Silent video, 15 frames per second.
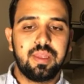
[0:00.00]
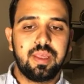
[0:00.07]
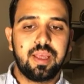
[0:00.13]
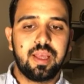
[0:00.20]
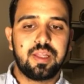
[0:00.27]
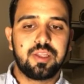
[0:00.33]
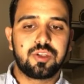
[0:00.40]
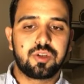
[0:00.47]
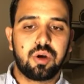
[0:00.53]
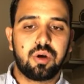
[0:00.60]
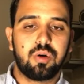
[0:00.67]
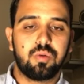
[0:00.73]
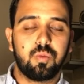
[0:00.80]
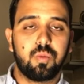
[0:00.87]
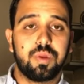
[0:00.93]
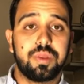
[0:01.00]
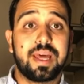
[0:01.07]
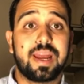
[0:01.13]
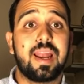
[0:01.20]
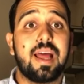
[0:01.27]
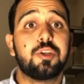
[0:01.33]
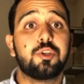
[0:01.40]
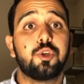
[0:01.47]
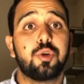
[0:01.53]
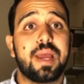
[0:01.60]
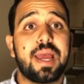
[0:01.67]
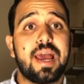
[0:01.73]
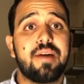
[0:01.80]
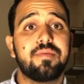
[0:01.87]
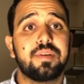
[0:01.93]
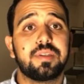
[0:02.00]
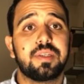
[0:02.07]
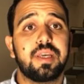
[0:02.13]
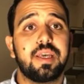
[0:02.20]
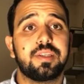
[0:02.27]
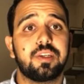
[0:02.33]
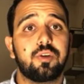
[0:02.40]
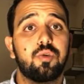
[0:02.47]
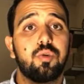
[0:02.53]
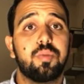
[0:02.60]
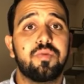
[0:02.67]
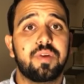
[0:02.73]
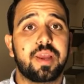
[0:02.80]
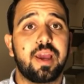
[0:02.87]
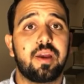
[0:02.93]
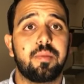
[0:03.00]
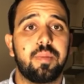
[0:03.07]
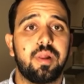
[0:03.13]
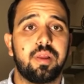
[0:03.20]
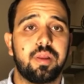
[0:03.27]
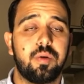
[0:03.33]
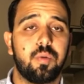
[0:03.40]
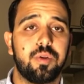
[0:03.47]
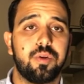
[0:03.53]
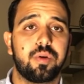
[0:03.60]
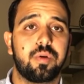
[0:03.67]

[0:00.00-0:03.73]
and so what that allows you to have is a group of accountability when you're